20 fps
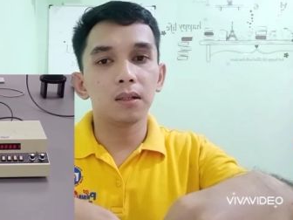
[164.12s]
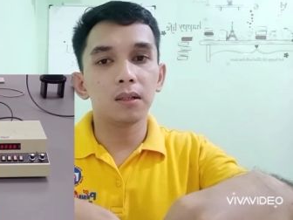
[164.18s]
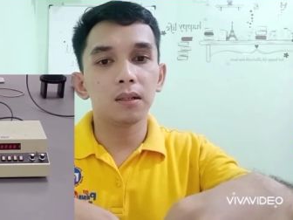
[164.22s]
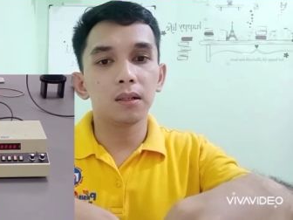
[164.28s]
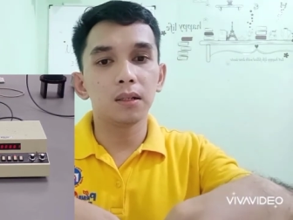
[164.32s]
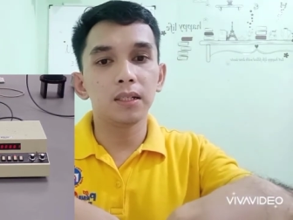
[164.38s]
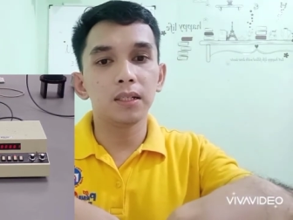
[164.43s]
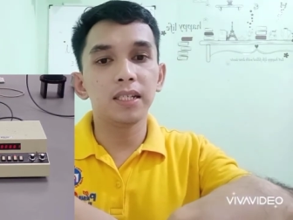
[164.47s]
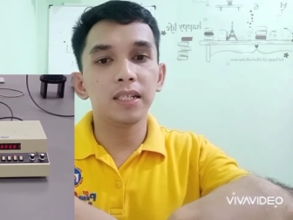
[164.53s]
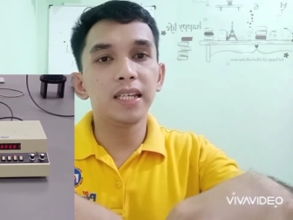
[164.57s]

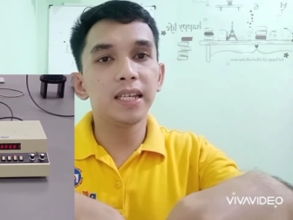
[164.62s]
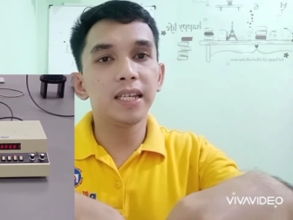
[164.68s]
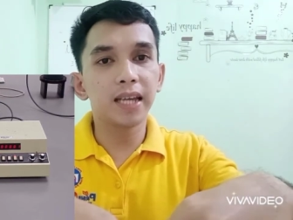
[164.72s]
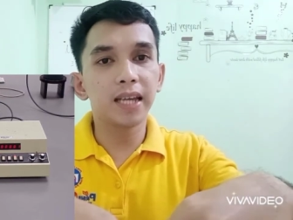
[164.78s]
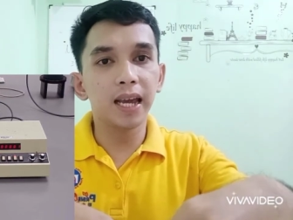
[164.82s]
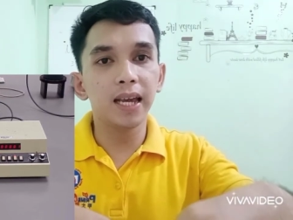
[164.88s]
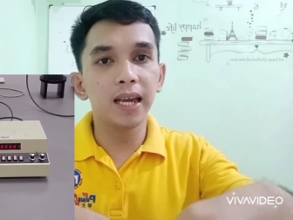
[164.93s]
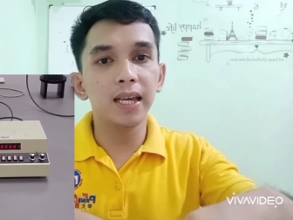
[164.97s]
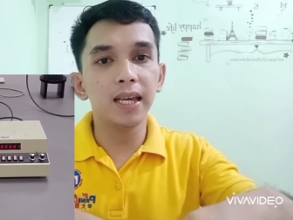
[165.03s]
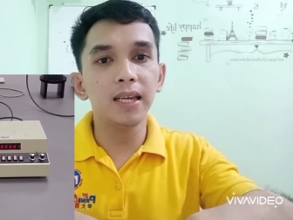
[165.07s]

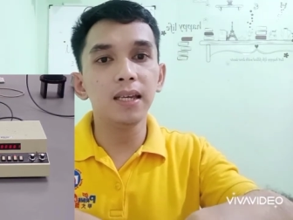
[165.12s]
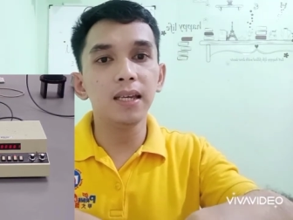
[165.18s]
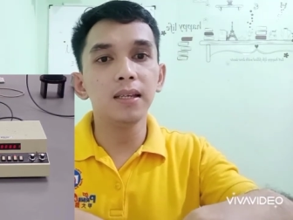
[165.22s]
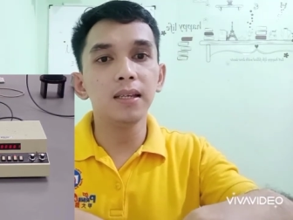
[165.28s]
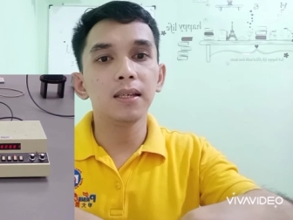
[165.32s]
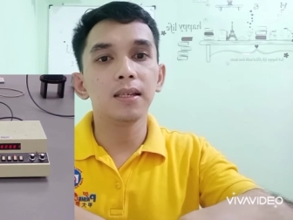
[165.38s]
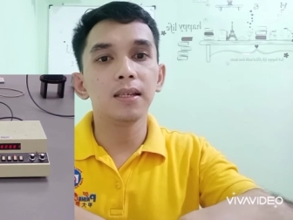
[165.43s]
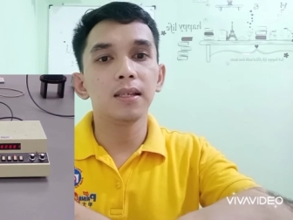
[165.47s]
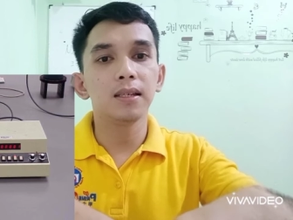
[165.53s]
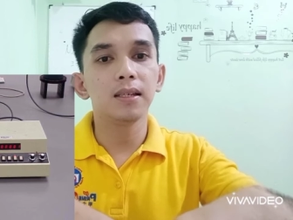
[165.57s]
decay
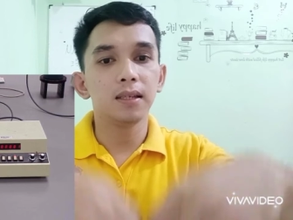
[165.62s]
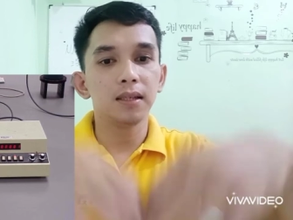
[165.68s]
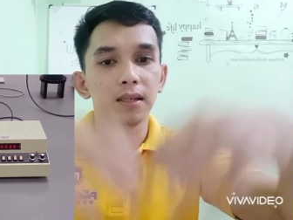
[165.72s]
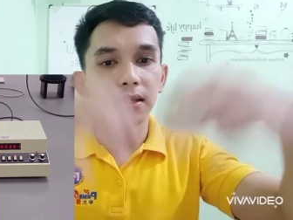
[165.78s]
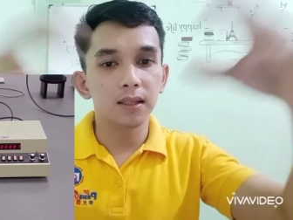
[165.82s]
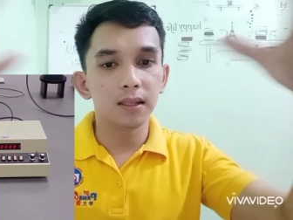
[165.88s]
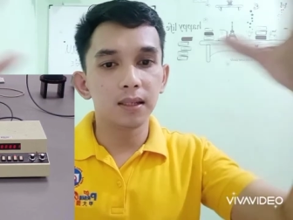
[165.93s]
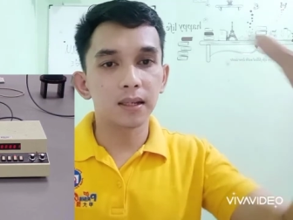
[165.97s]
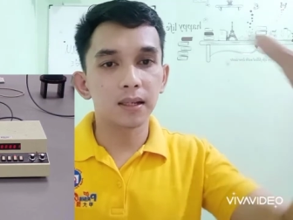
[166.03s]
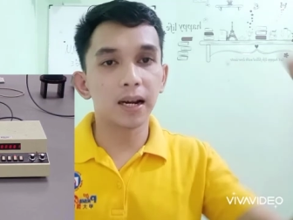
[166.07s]

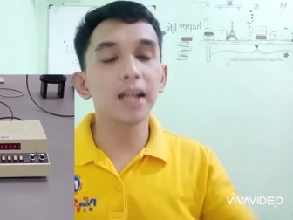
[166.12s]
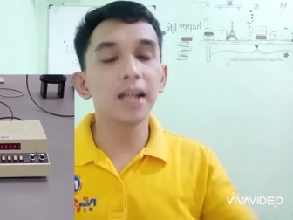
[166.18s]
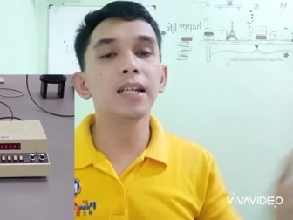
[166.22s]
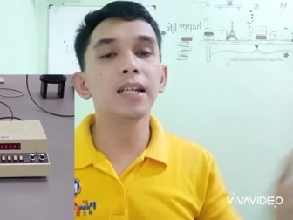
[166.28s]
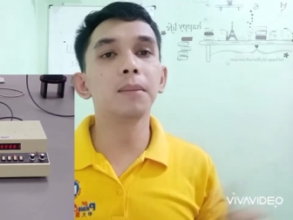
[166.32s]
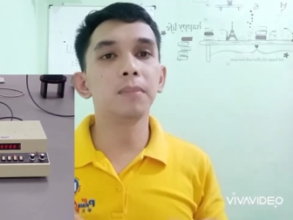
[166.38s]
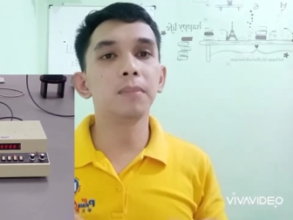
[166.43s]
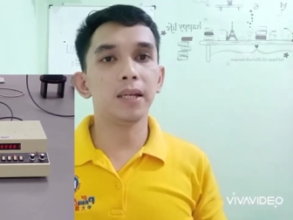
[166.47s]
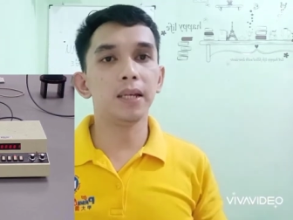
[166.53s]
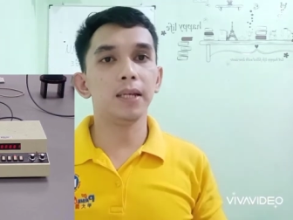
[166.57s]

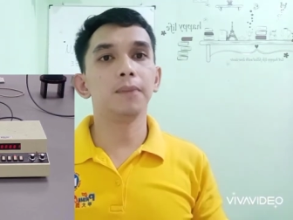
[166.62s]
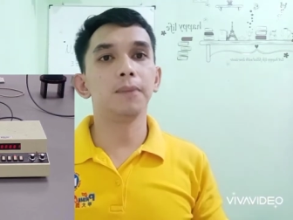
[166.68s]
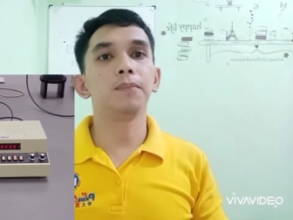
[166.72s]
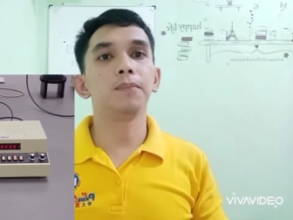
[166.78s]
randomly.